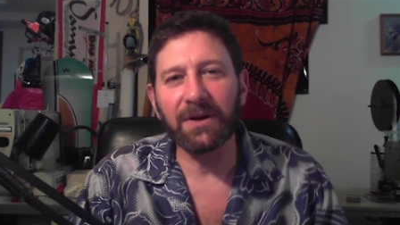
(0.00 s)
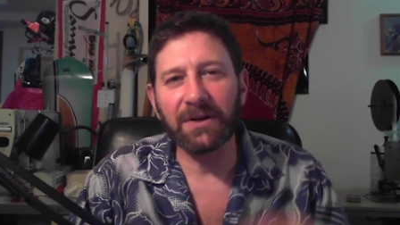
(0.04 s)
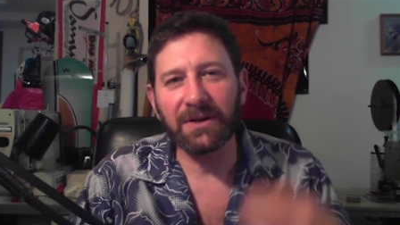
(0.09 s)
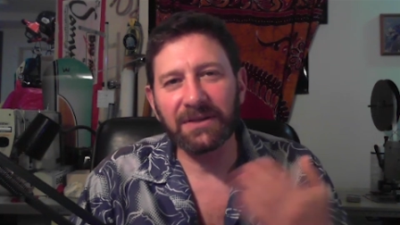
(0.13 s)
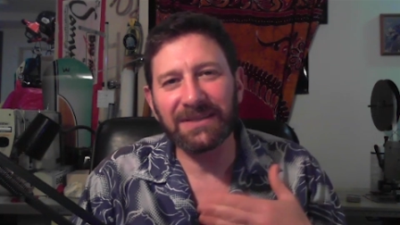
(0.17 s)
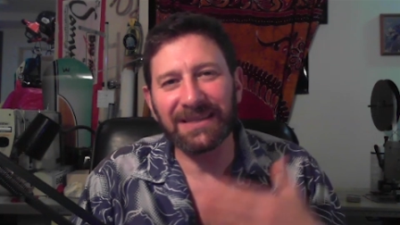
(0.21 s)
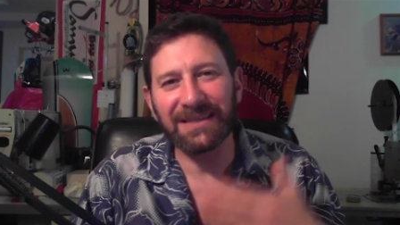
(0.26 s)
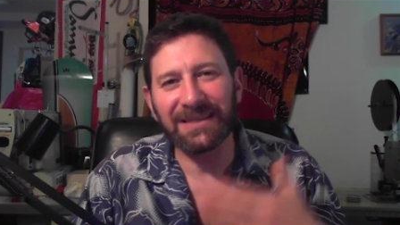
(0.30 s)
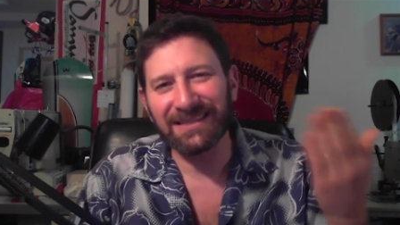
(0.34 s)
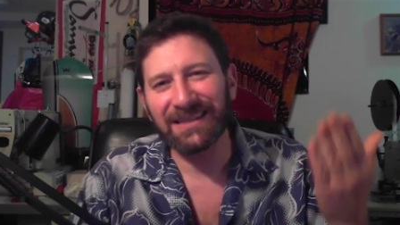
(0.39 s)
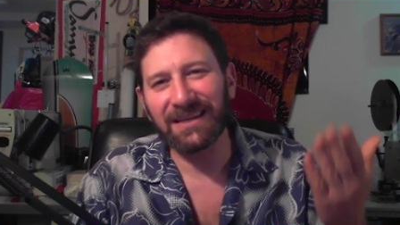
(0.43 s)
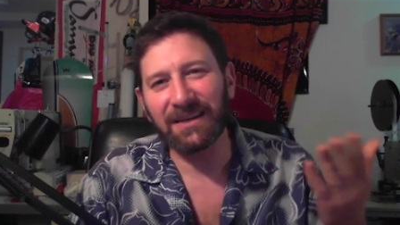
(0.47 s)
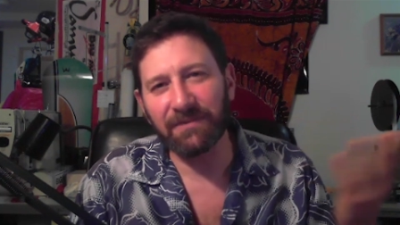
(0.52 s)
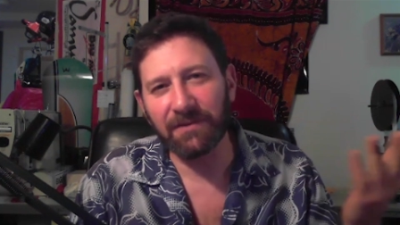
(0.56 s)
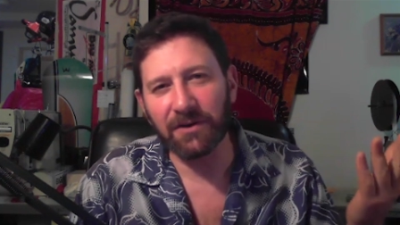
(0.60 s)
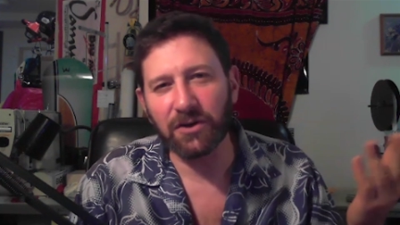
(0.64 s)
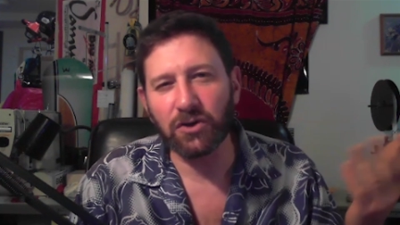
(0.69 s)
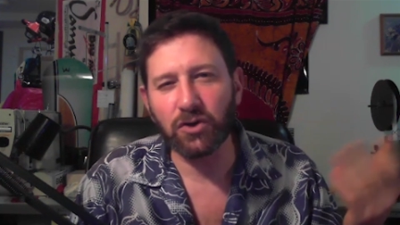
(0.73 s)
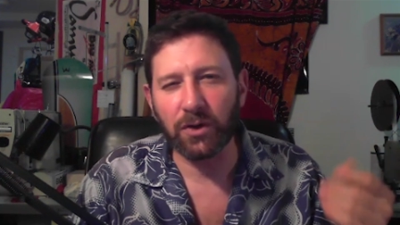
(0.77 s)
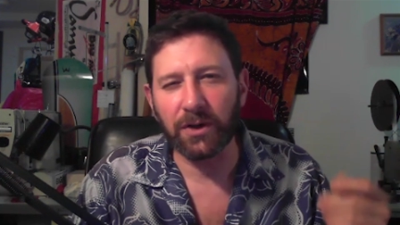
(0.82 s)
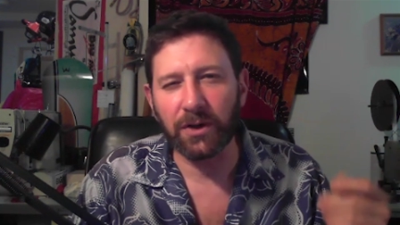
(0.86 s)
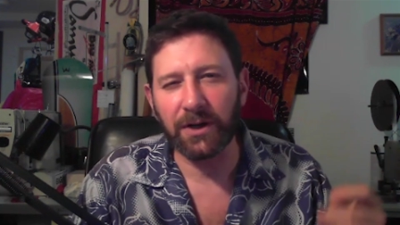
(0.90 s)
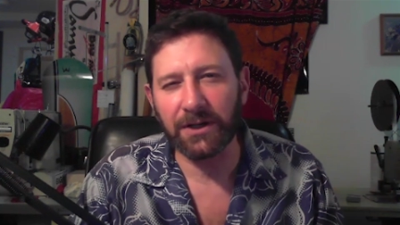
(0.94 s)
because that's kind of a
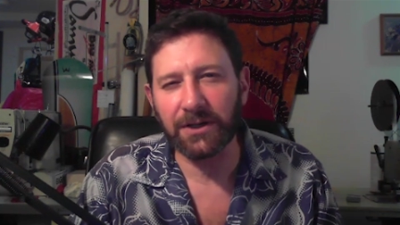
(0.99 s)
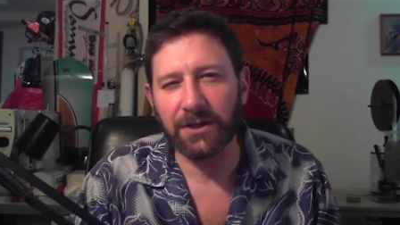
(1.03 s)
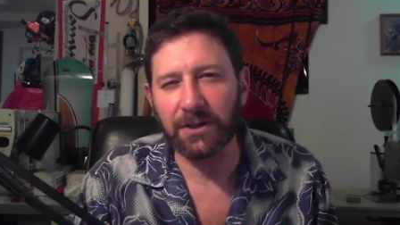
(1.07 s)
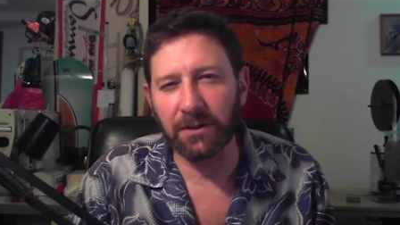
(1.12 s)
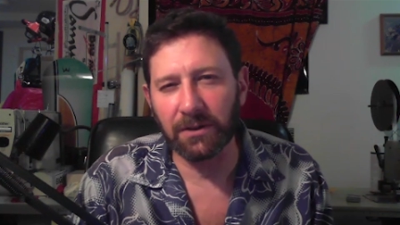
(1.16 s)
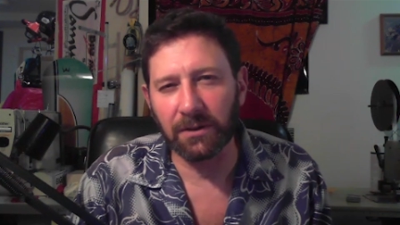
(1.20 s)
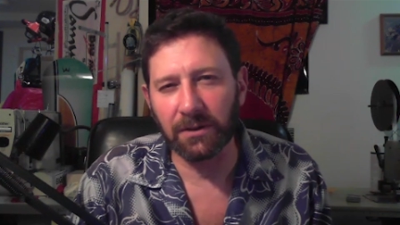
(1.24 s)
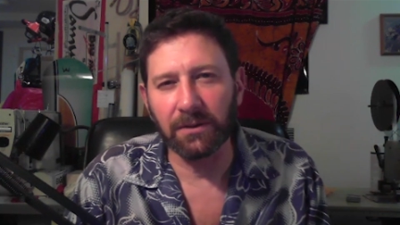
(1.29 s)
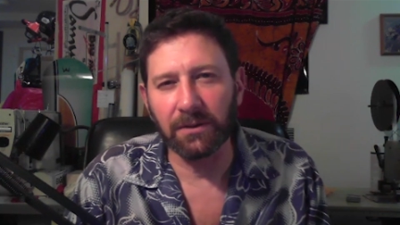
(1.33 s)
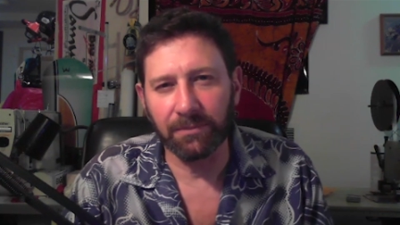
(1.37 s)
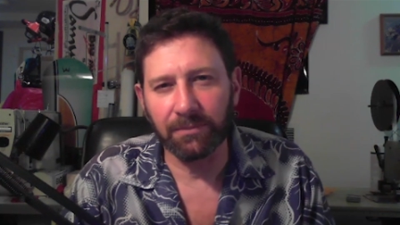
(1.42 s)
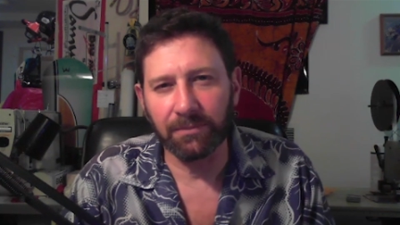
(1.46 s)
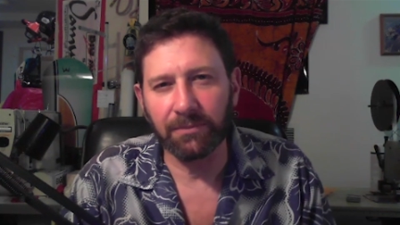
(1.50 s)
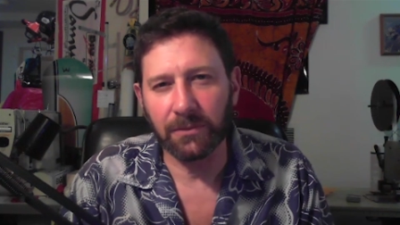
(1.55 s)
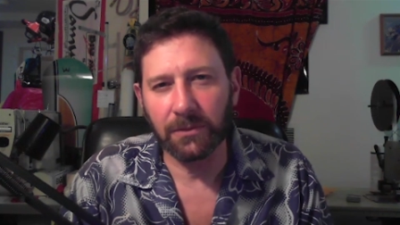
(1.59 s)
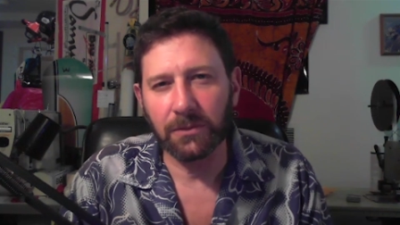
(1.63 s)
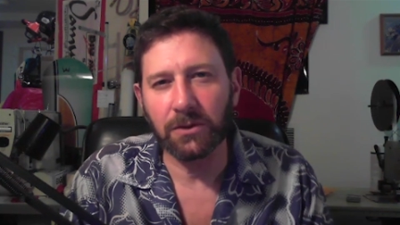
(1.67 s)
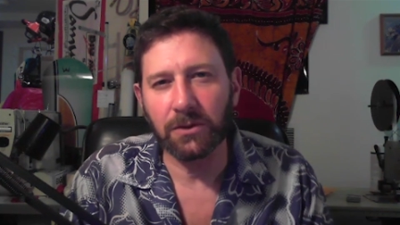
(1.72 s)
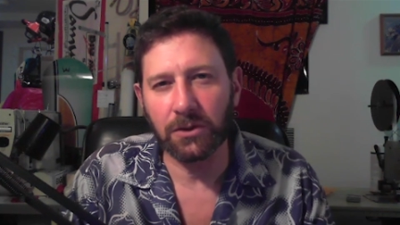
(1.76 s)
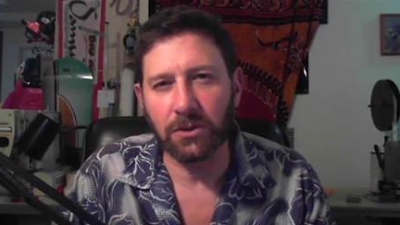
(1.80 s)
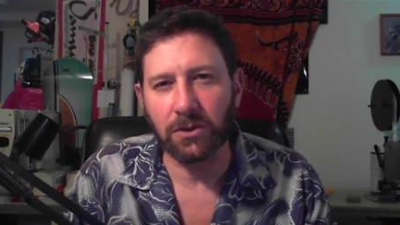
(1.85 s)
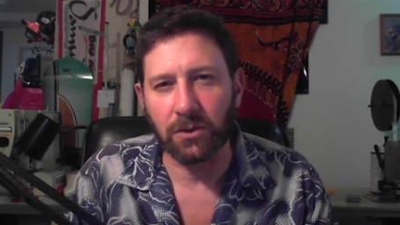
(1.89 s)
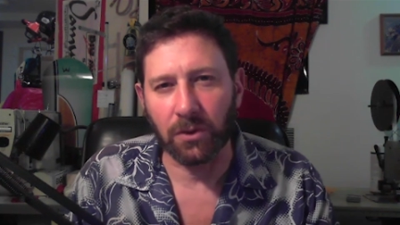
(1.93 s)
traditional
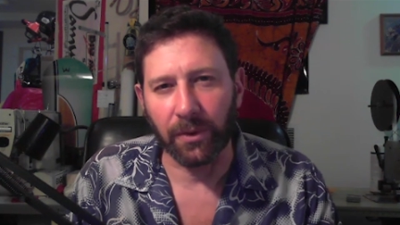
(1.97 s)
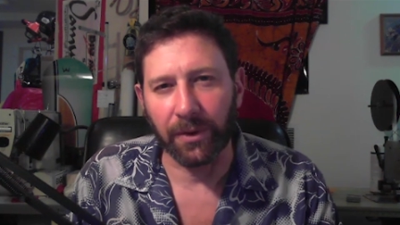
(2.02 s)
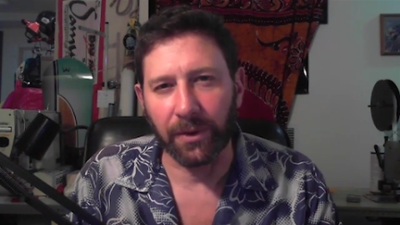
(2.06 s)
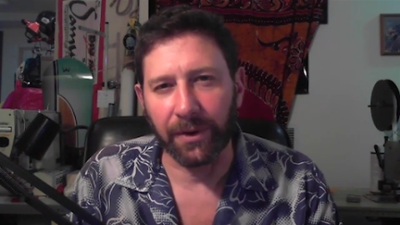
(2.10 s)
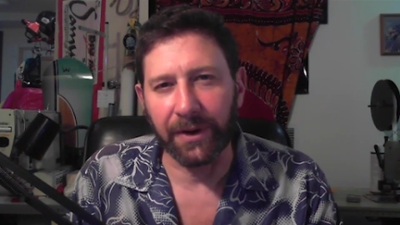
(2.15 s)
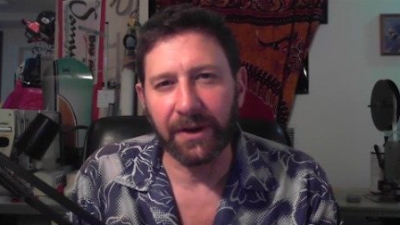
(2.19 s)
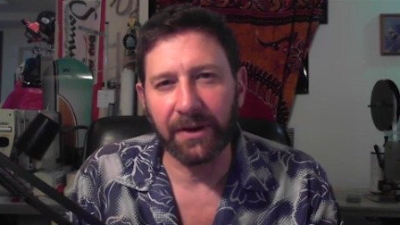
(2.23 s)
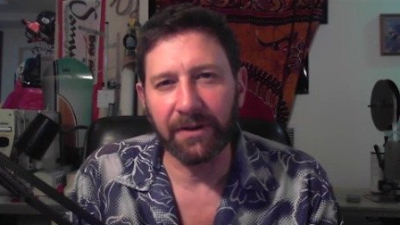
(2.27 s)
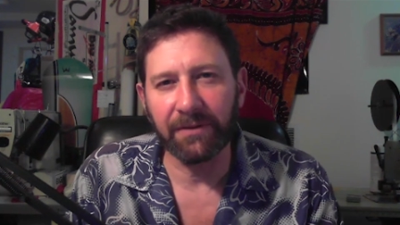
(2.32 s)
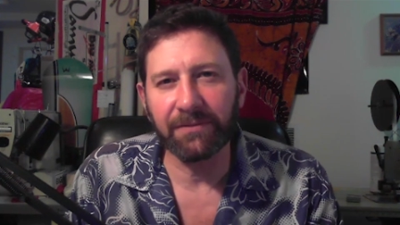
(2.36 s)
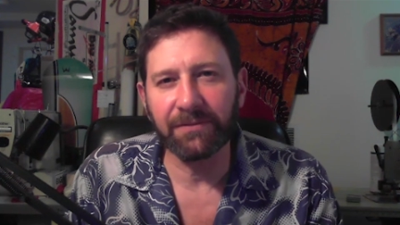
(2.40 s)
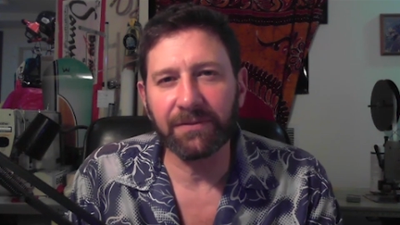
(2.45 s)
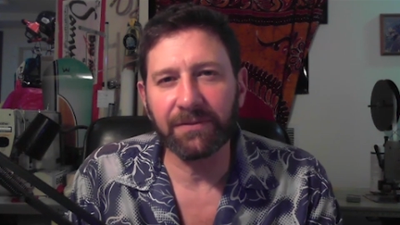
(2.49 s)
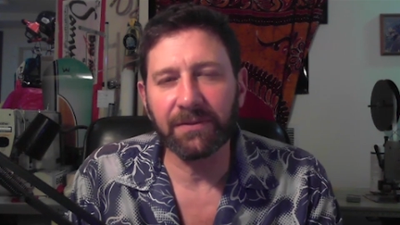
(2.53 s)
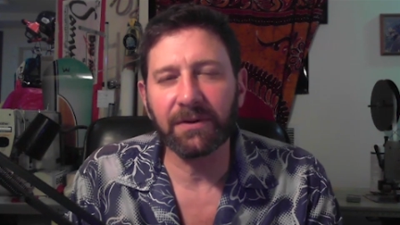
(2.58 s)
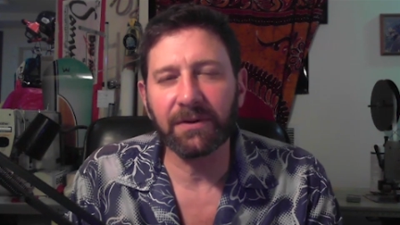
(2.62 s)
story of,